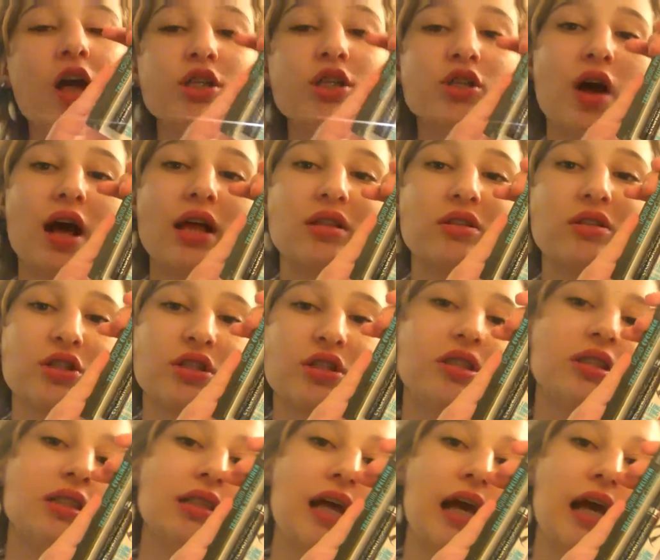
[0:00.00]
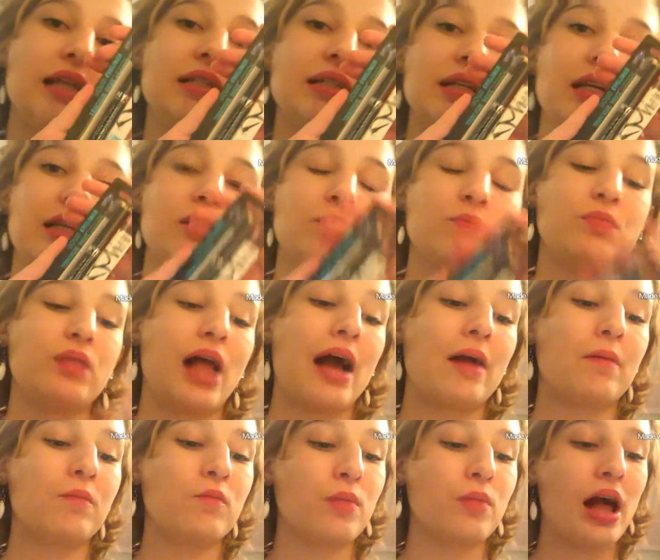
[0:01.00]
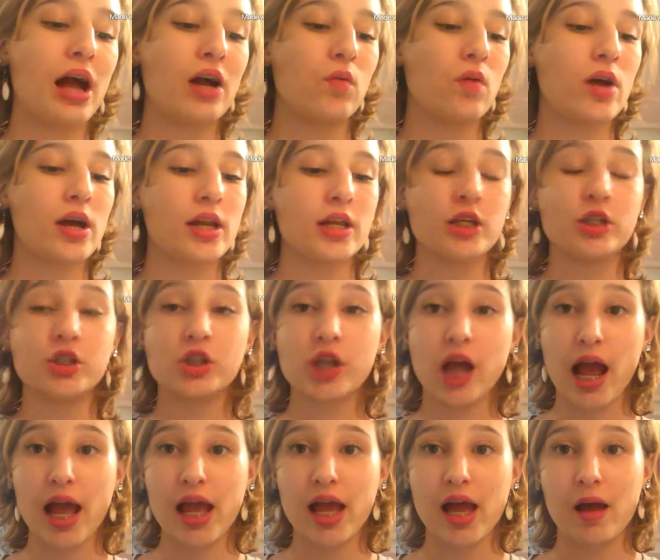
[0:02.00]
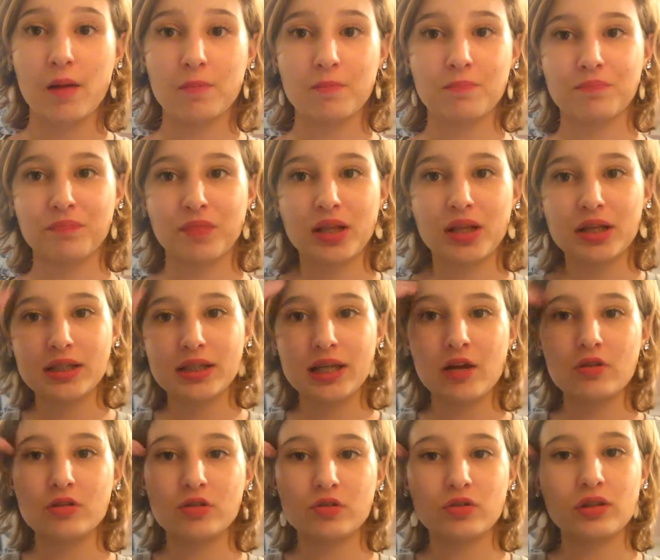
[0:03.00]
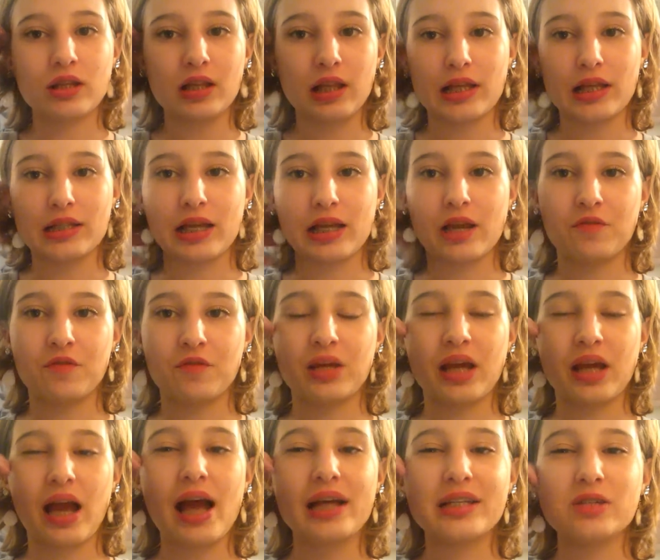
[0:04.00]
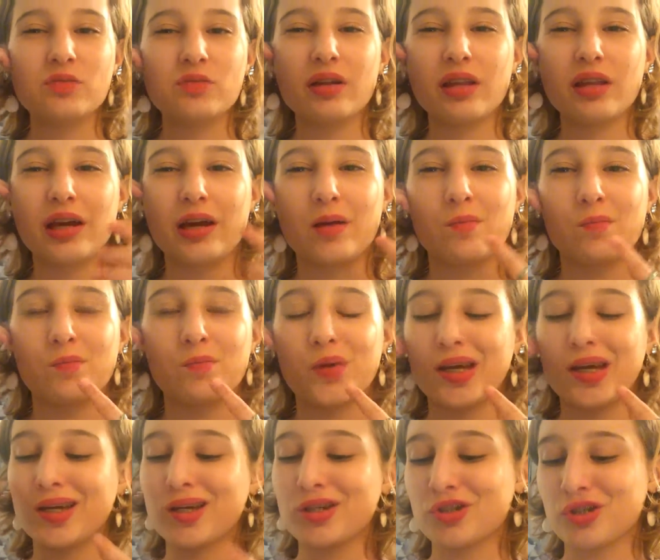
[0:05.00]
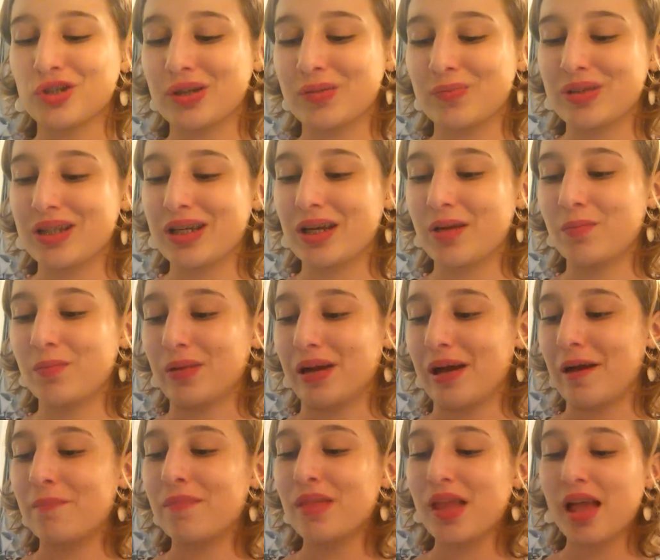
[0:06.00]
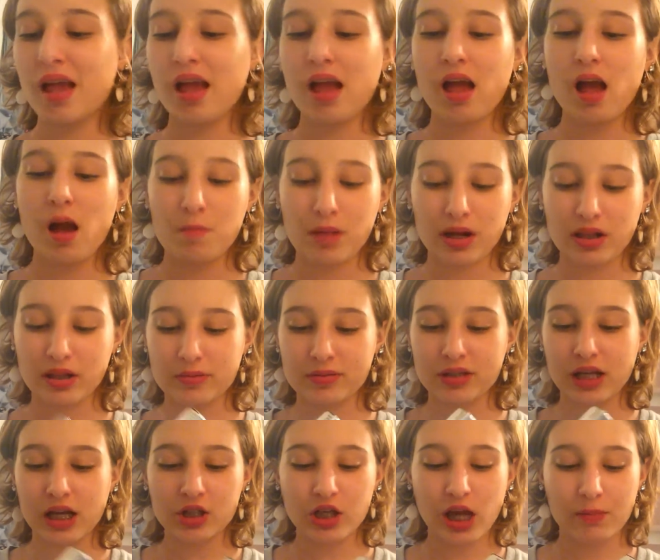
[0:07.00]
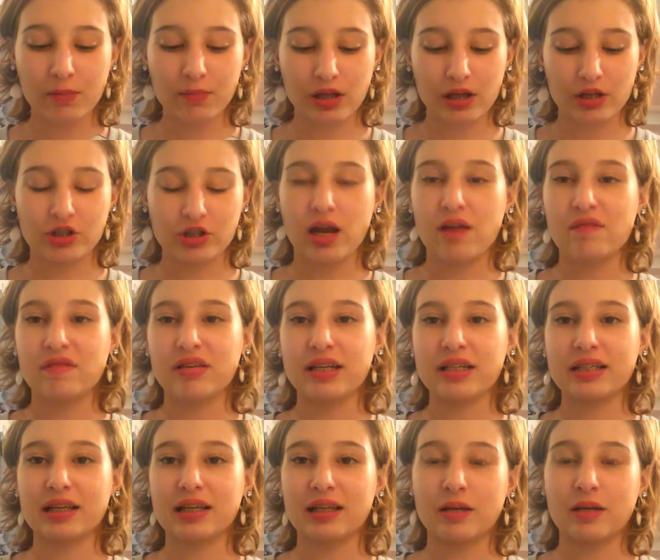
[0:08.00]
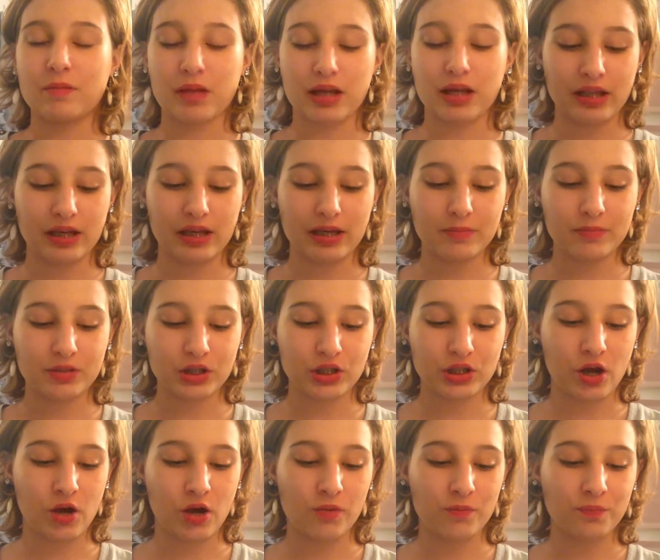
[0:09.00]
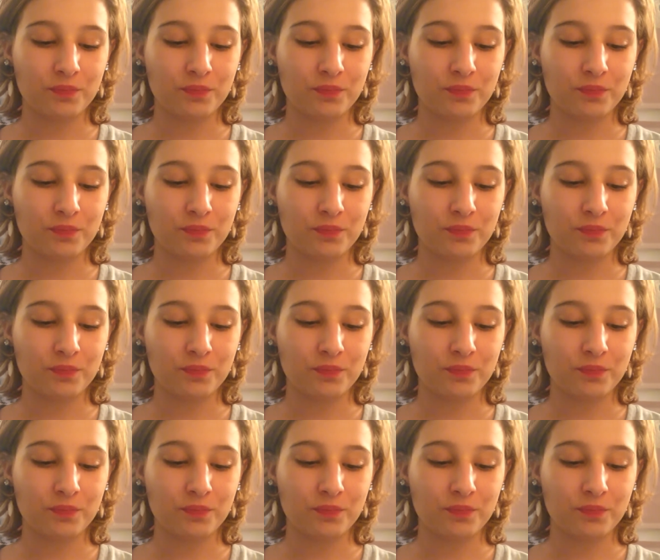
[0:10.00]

So I just decided to get the black black one and try it. And um, today was a really lazy day for me. I did wear like a pinkish lipstick, but my lips got chapped while I was driving because I licked my lips. So,